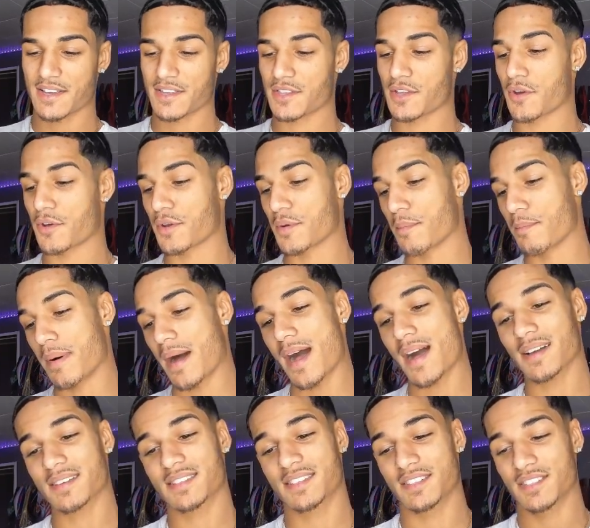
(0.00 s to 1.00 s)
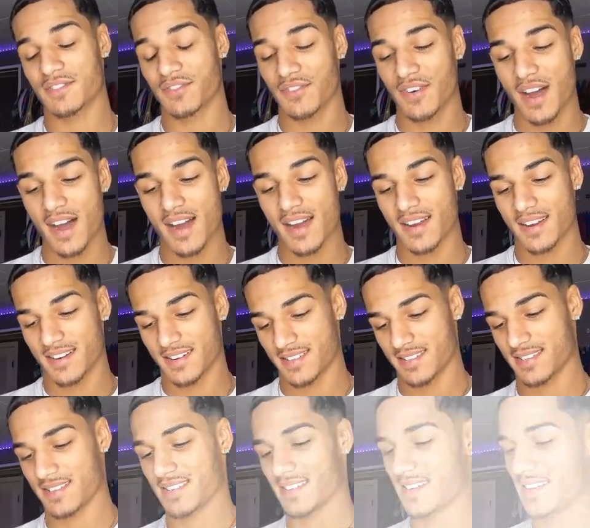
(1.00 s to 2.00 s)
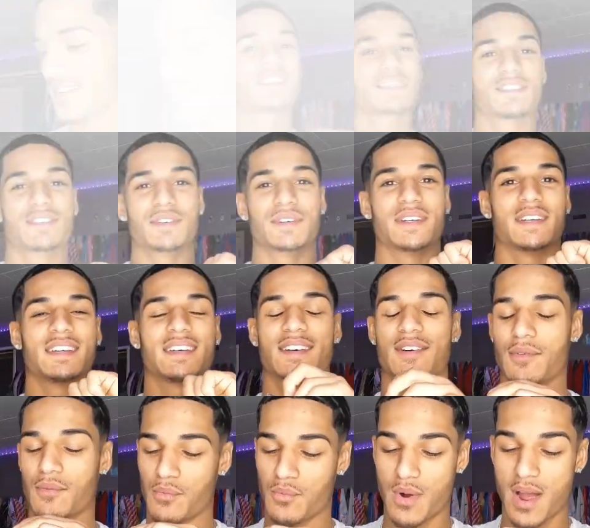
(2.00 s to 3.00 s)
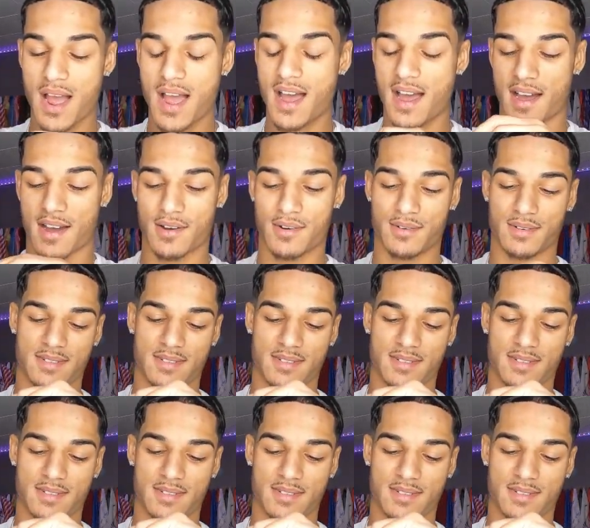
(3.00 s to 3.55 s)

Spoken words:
Yo, the box is fire. Into it. Wow.